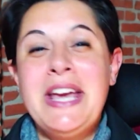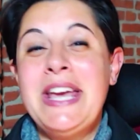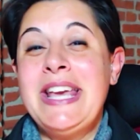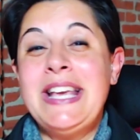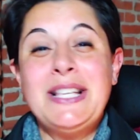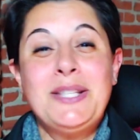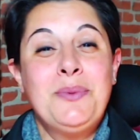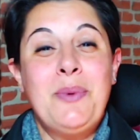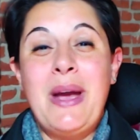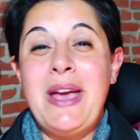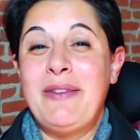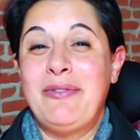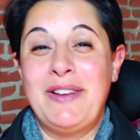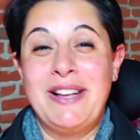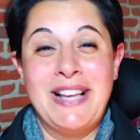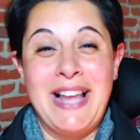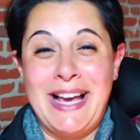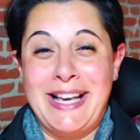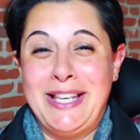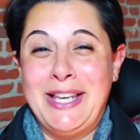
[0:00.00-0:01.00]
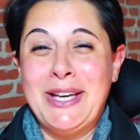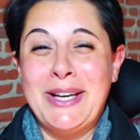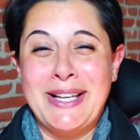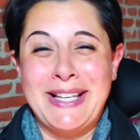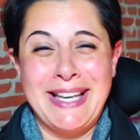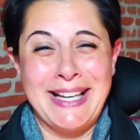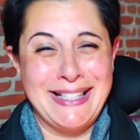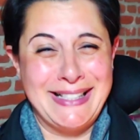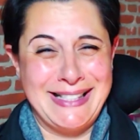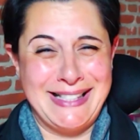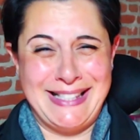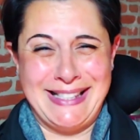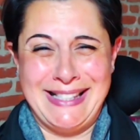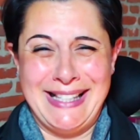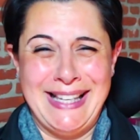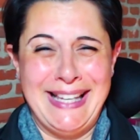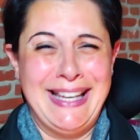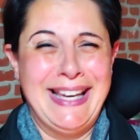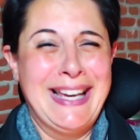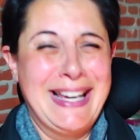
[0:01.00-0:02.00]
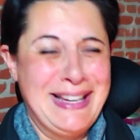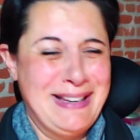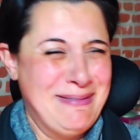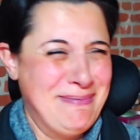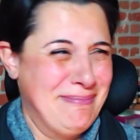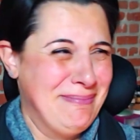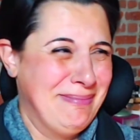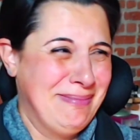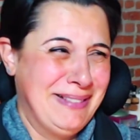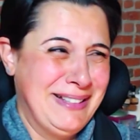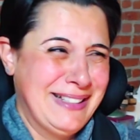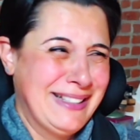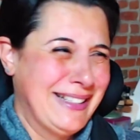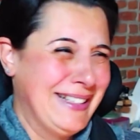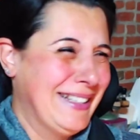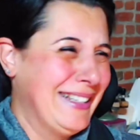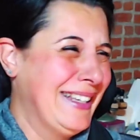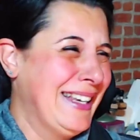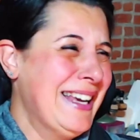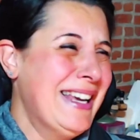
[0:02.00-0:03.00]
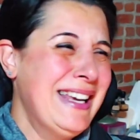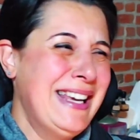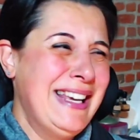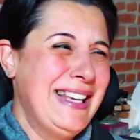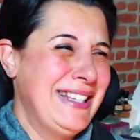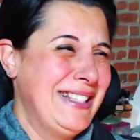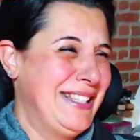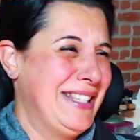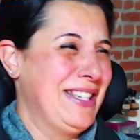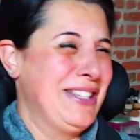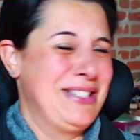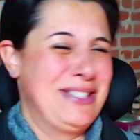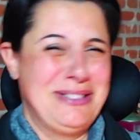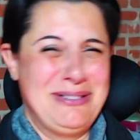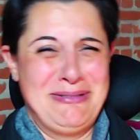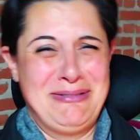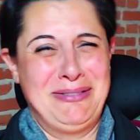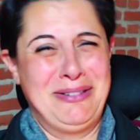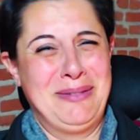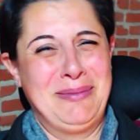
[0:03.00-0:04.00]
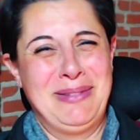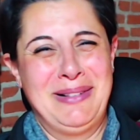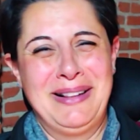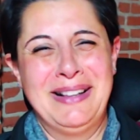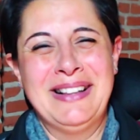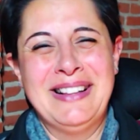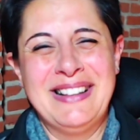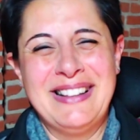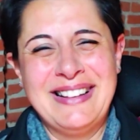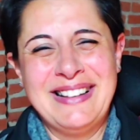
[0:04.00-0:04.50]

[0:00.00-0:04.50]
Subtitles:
He's waving like you can see him. He's adorable.